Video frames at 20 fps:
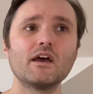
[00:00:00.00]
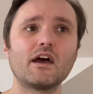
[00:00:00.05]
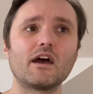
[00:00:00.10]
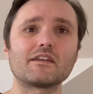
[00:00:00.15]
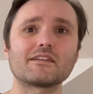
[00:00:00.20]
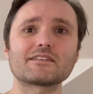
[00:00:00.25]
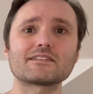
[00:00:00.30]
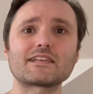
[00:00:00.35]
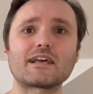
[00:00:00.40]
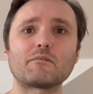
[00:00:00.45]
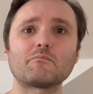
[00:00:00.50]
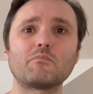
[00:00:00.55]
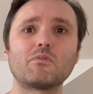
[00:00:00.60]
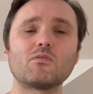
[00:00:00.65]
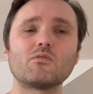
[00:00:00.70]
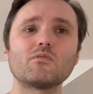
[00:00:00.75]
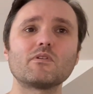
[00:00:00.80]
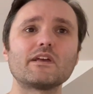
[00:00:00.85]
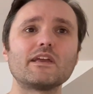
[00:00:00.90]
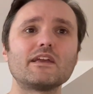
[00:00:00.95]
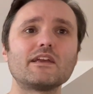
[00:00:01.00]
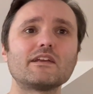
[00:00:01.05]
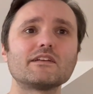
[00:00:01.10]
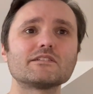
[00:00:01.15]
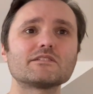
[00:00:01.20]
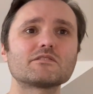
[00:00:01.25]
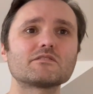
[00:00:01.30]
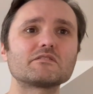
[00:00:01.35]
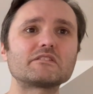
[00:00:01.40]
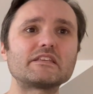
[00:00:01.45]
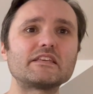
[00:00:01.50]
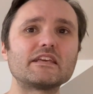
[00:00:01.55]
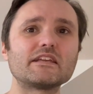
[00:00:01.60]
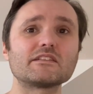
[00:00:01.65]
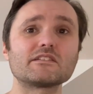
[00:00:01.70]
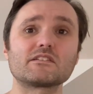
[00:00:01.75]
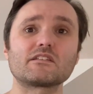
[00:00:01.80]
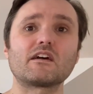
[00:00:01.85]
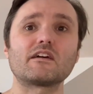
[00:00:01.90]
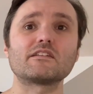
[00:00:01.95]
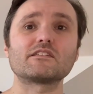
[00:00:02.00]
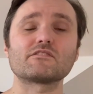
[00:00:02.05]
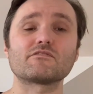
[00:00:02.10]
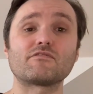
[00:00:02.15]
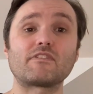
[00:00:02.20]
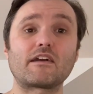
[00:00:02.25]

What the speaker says: An example is the inside of